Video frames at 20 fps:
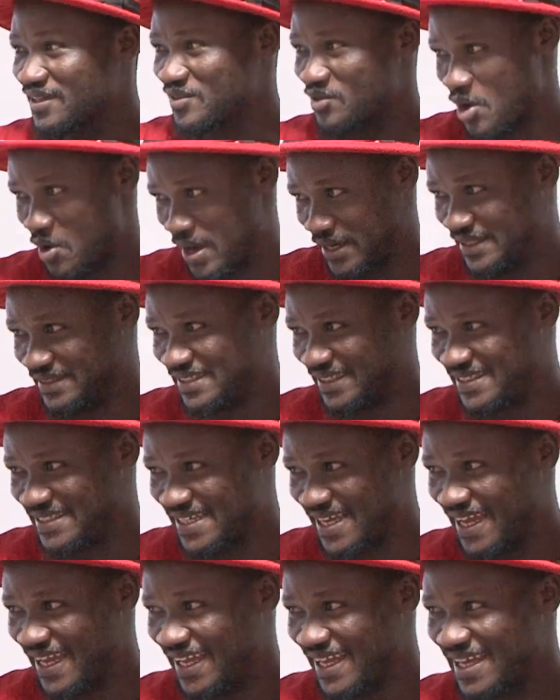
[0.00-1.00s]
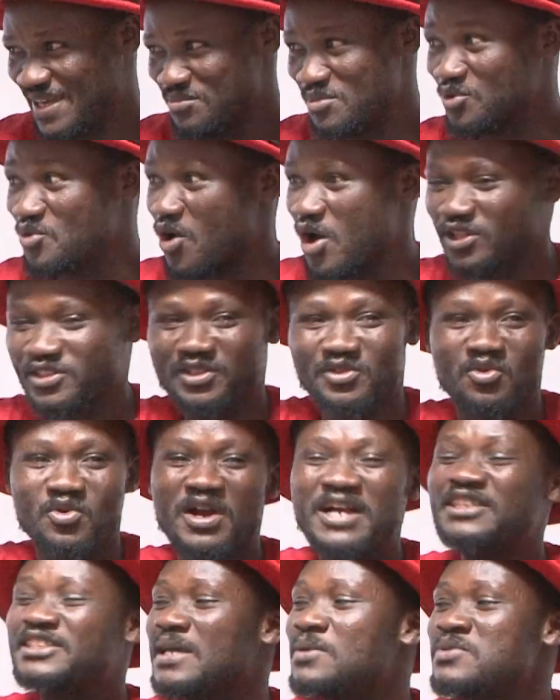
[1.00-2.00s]
Wa wa nti e because
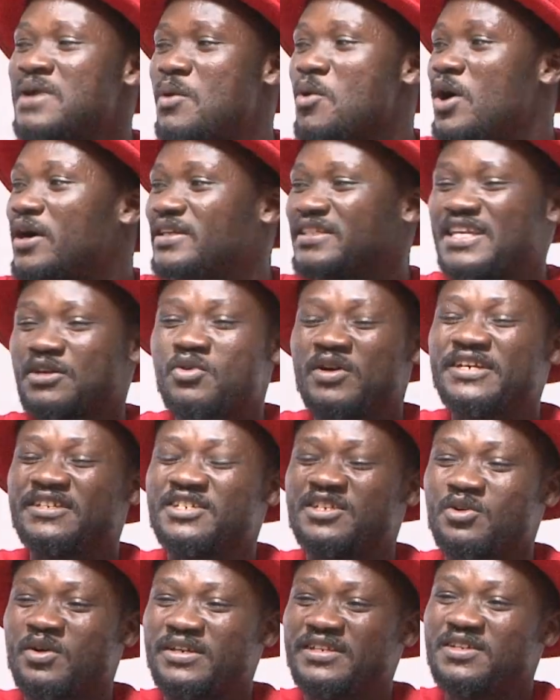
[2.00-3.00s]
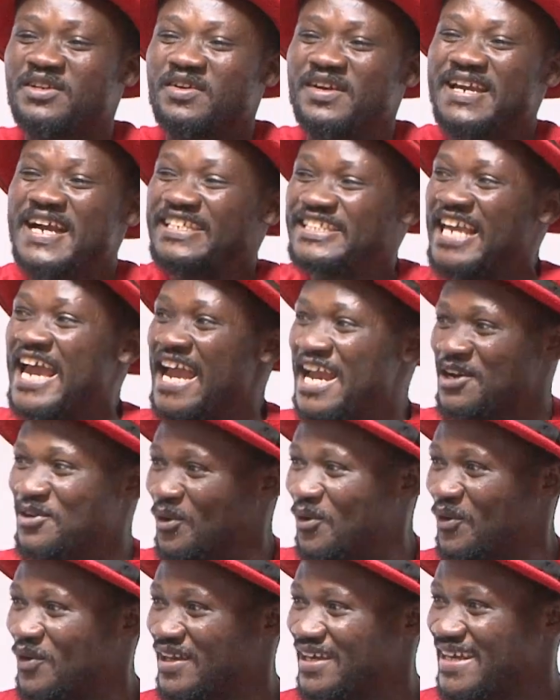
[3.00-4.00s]
nsemu wo se ko se ko ya che
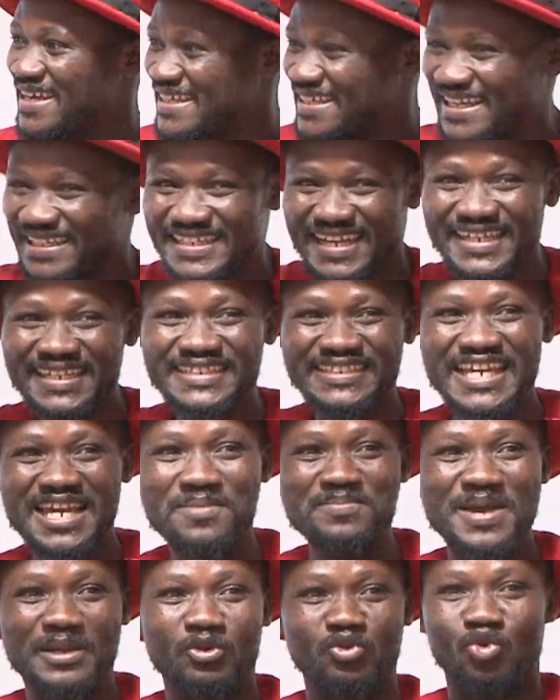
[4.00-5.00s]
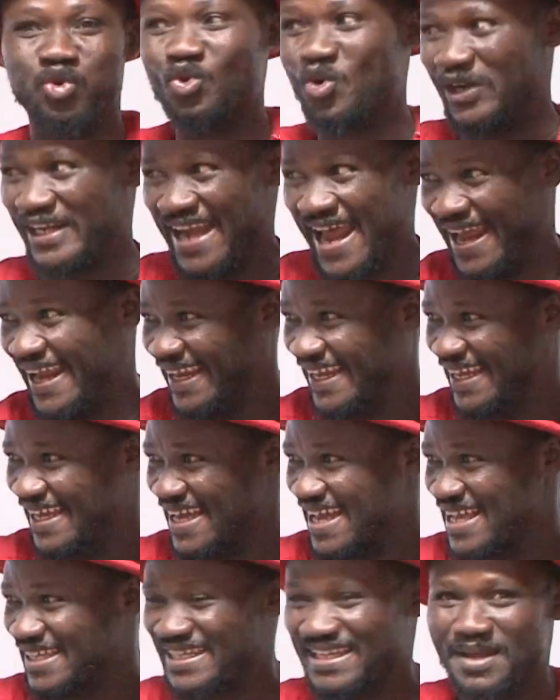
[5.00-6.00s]
no. Ye ye di che bi to no nine.
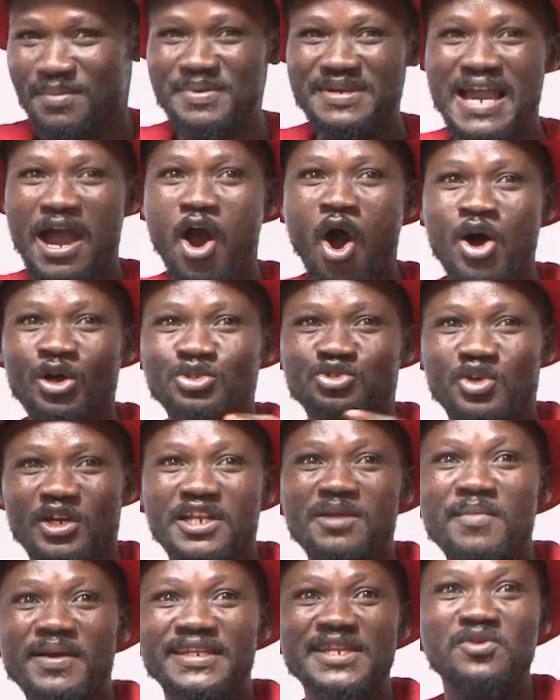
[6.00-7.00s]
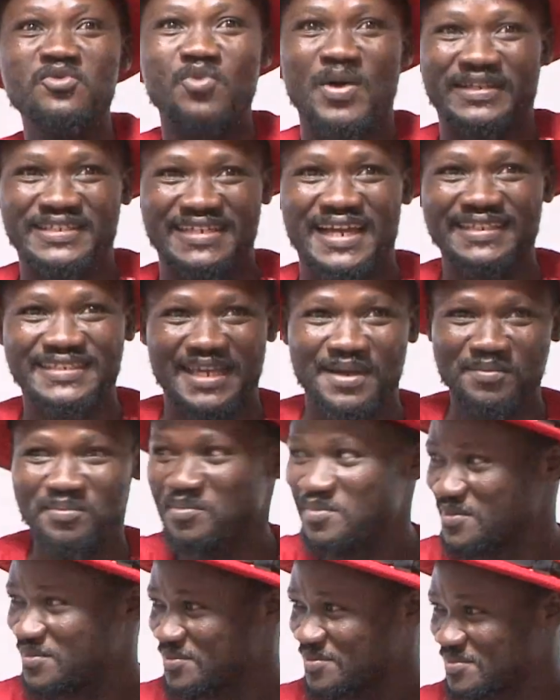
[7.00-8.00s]
Se de be ya onsoli medi nkwasi
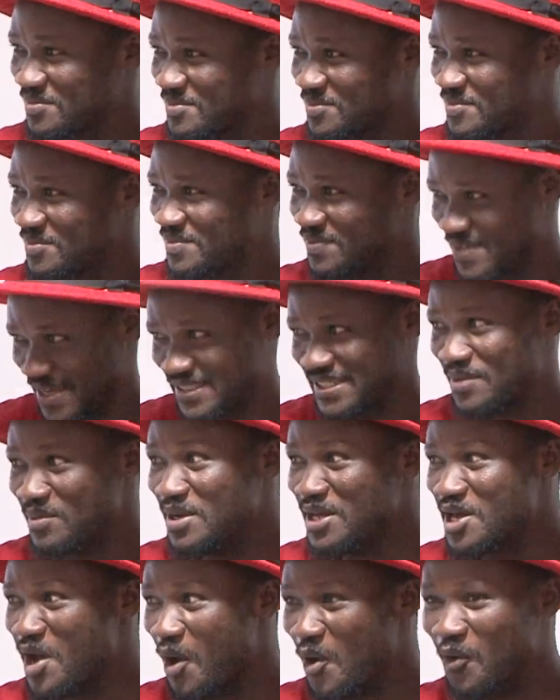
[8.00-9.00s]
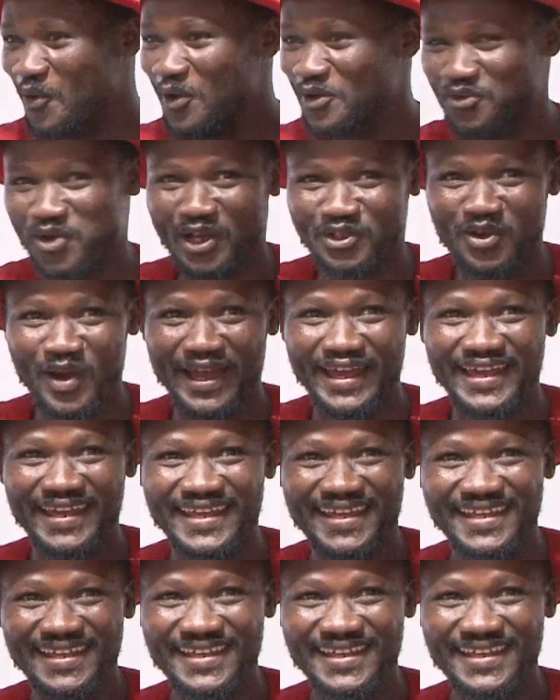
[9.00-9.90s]
asem. Ti asem ni ho. To so e.